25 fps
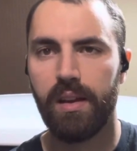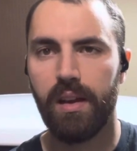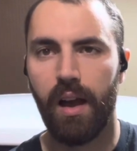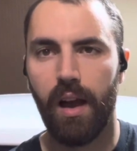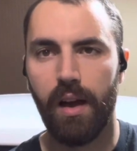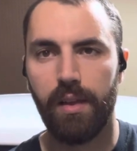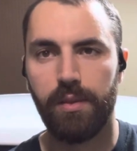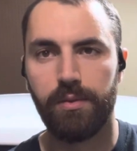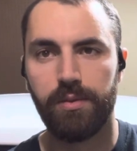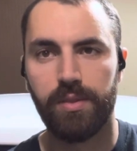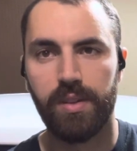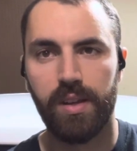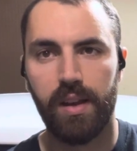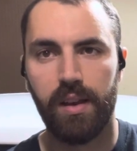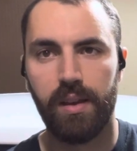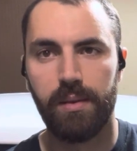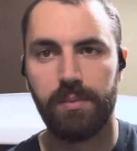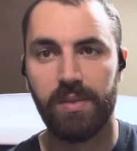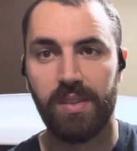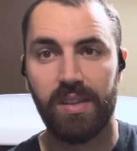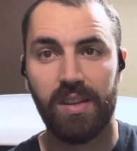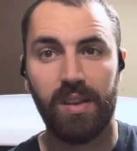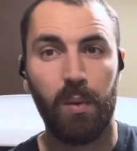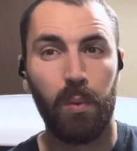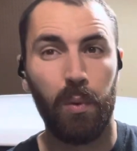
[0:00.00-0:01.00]
Other
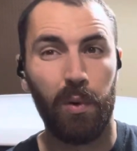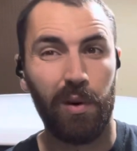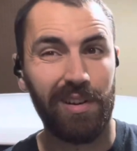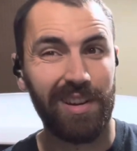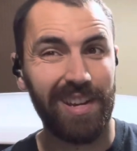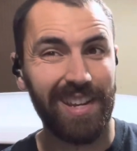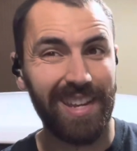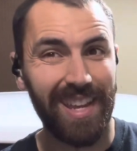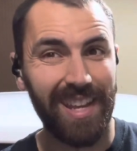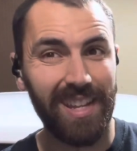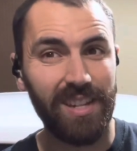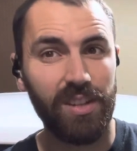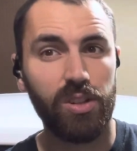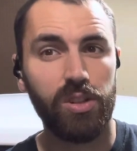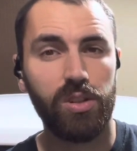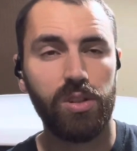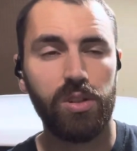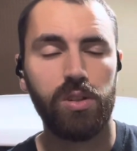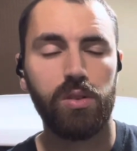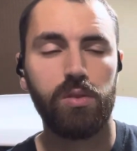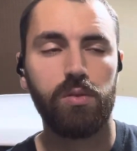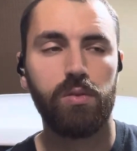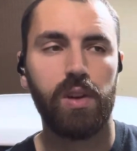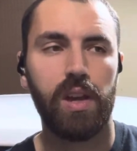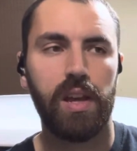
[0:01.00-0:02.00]
times it can work against
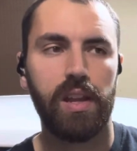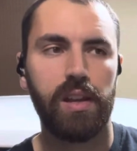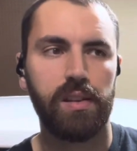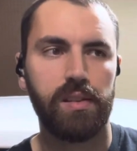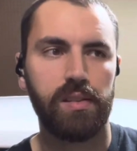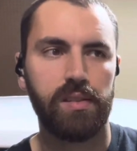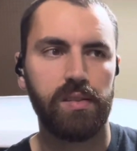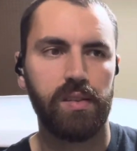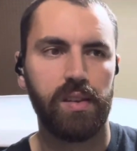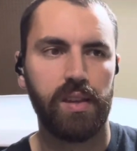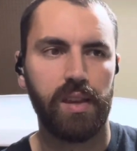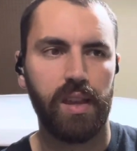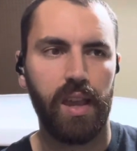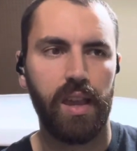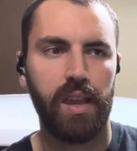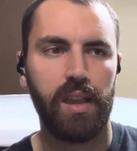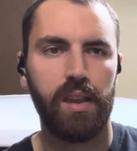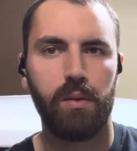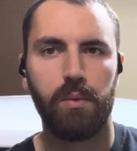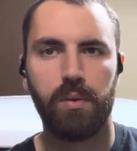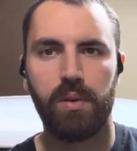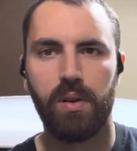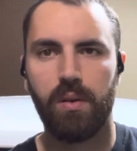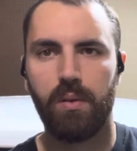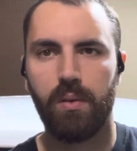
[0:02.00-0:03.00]
you and it's like, hey,
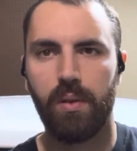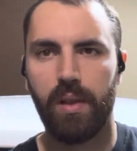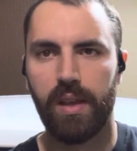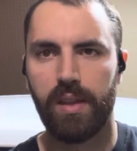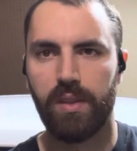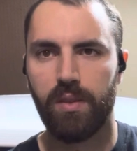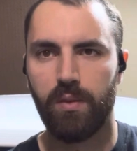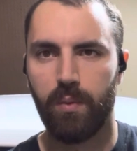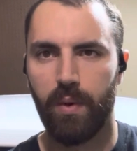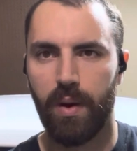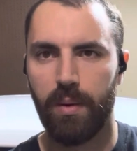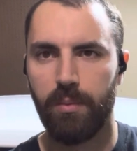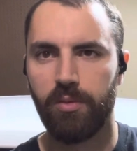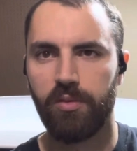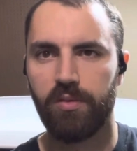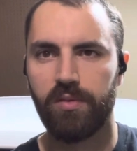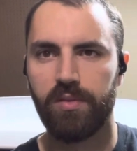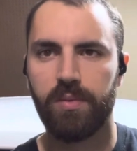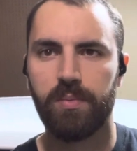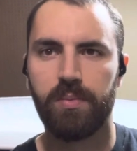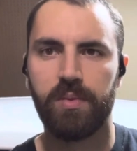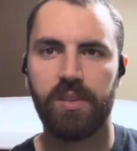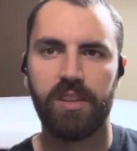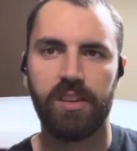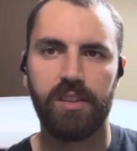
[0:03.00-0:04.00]
we don't like the
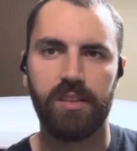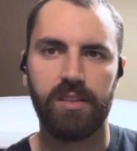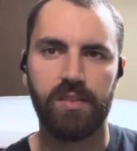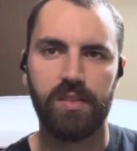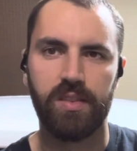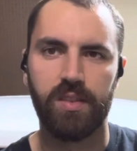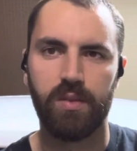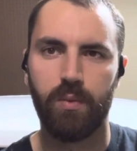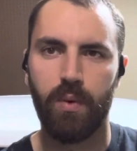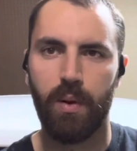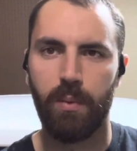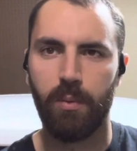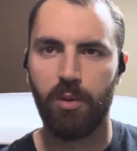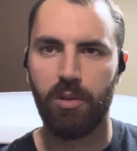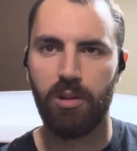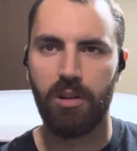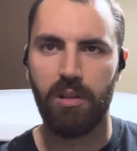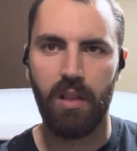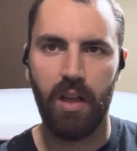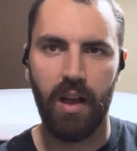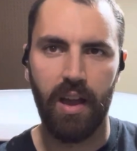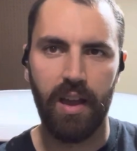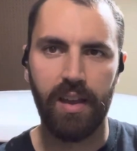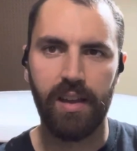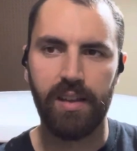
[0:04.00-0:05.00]
rebels because the rebel
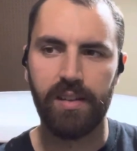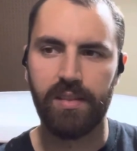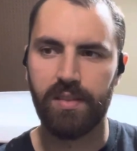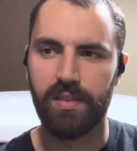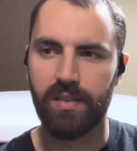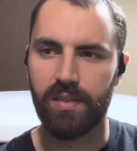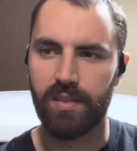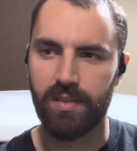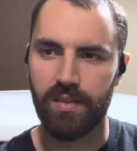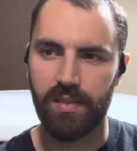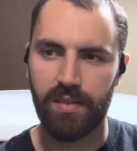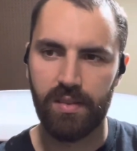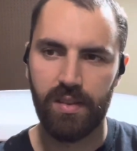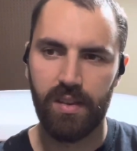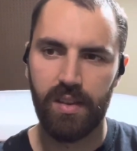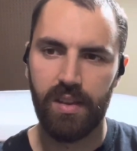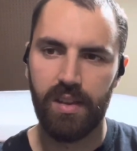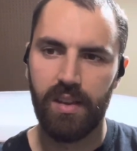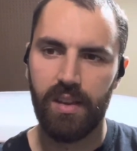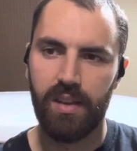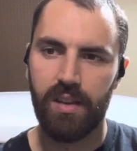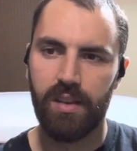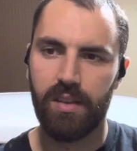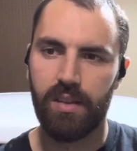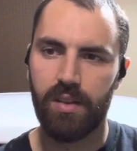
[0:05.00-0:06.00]
alliance is,
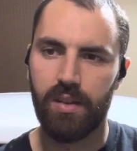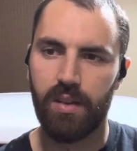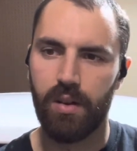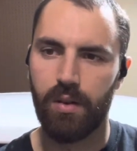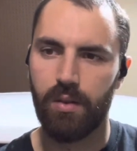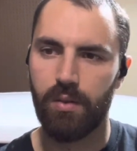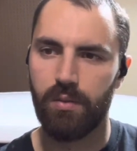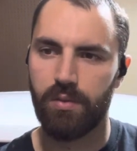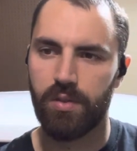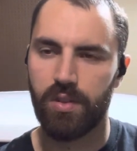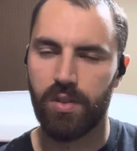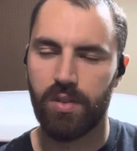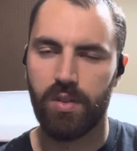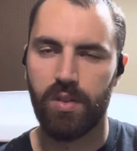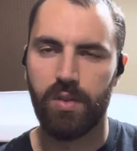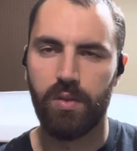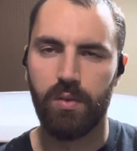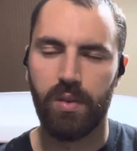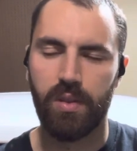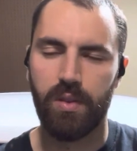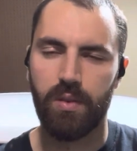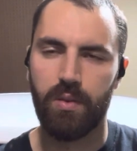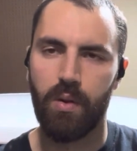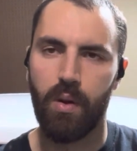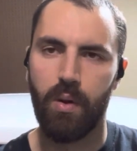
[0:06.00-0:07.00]
you know, just
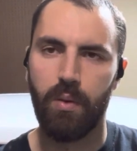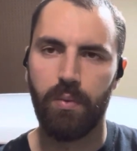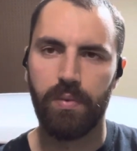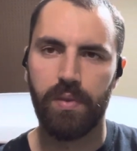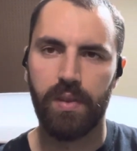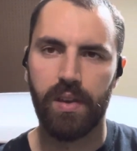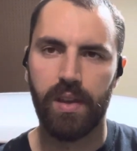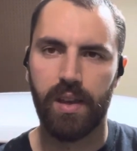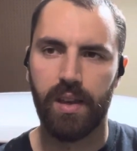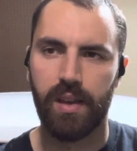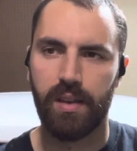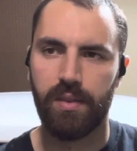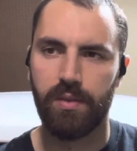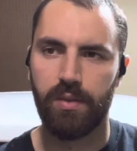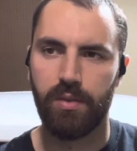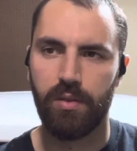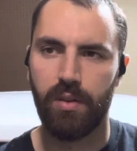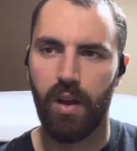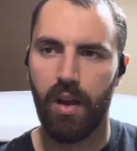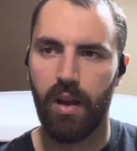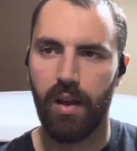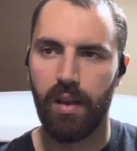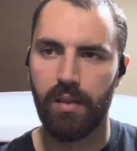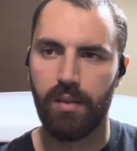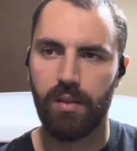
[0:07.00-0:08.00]
doing their own thing and they're
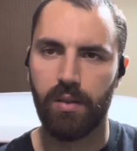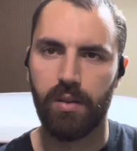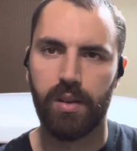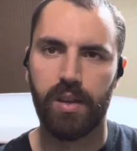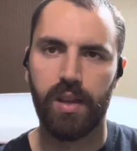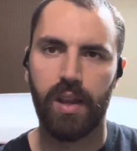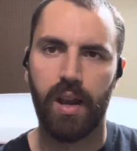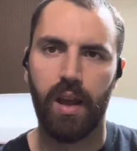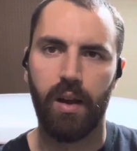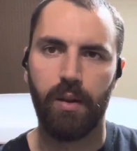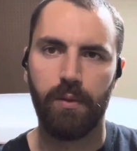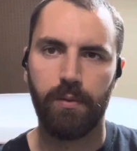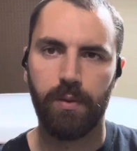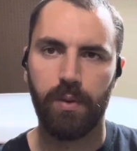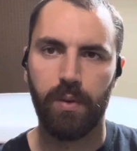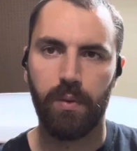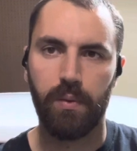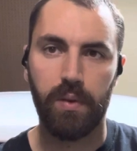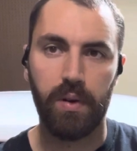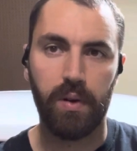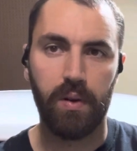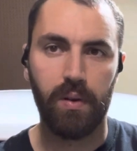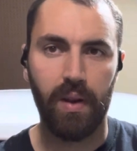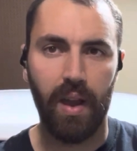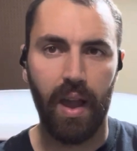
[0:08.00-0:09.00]
not looking out for the
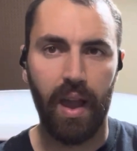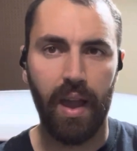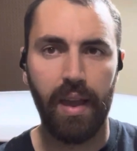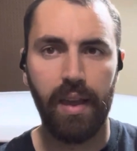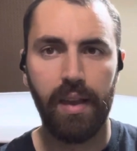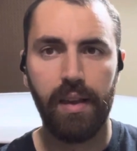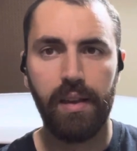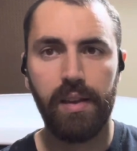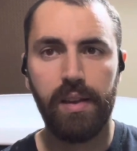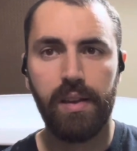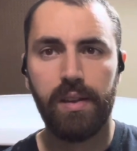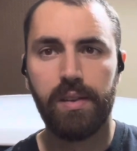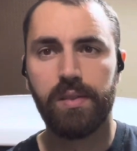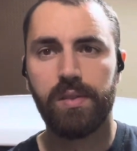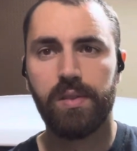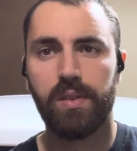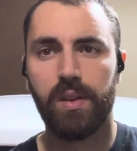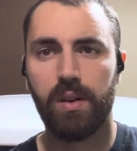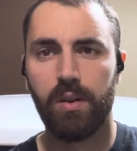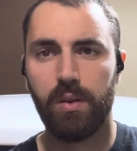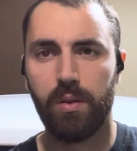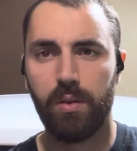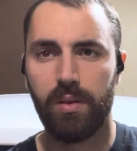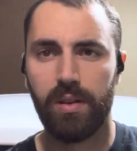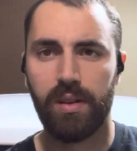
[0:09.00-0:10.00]
little guy.
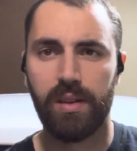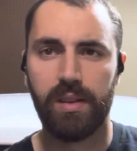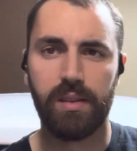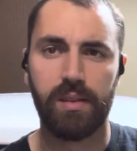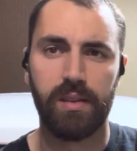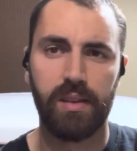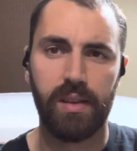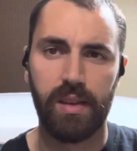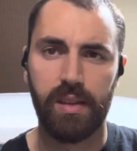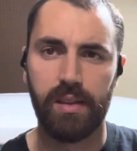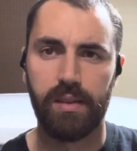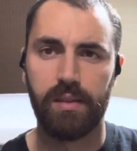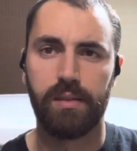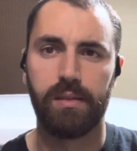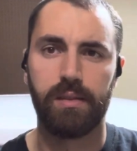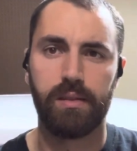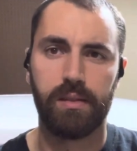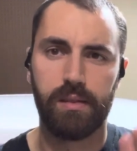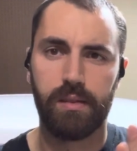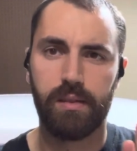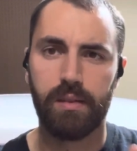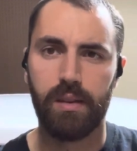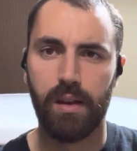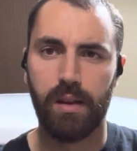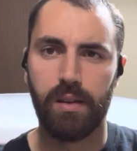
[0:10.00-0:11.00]
So it, it
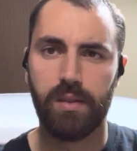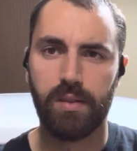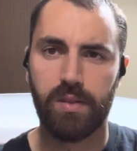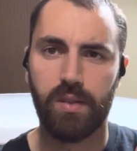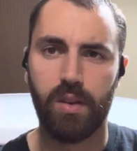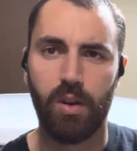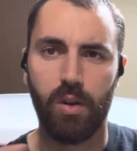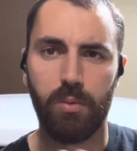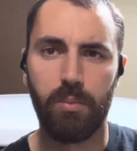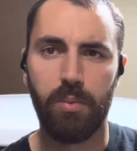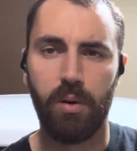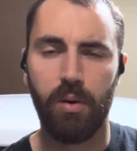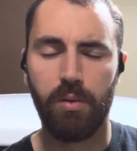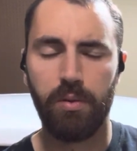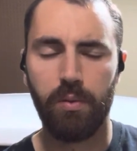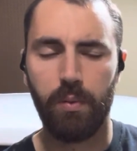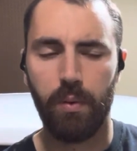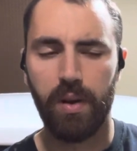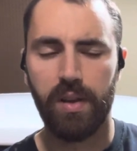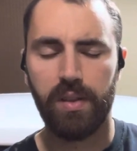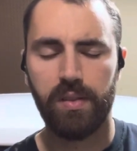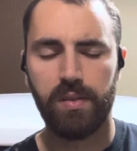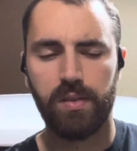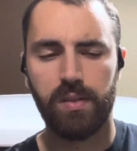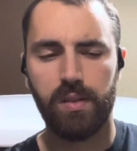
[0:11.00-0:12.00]
does go both
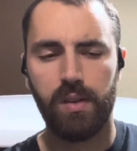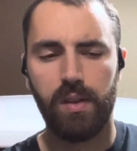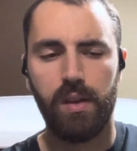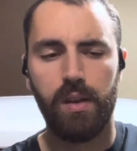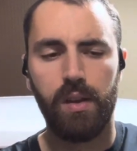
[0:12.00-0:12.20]
ways.